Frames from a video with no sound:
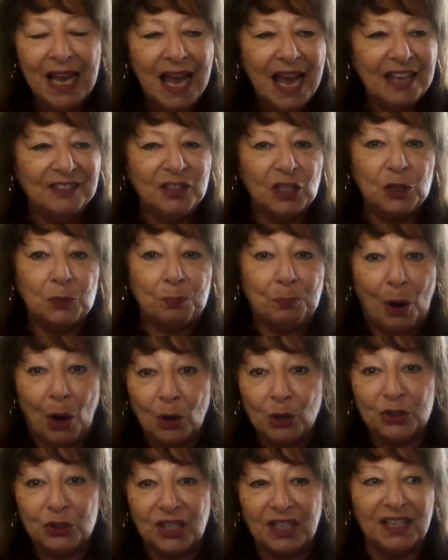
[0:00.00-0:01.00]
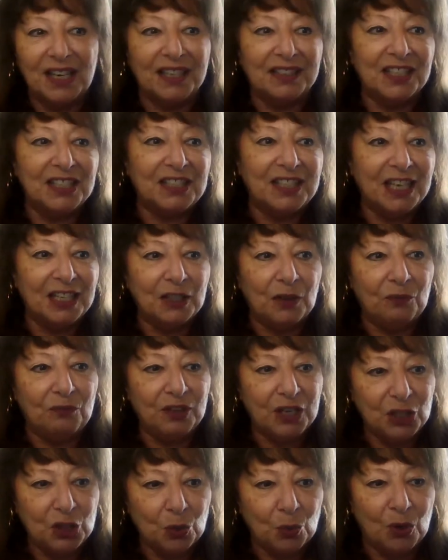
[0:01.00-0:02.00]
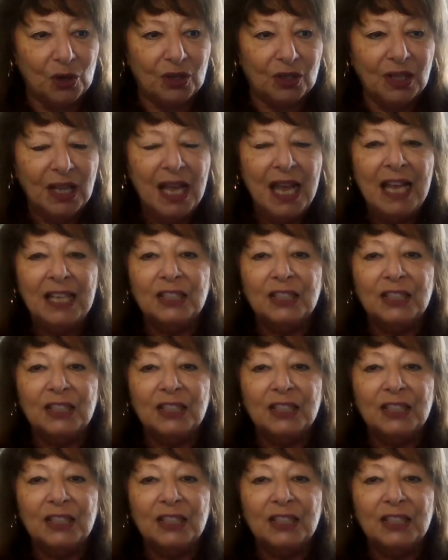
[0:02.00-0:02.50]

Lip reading: and this person and this individual,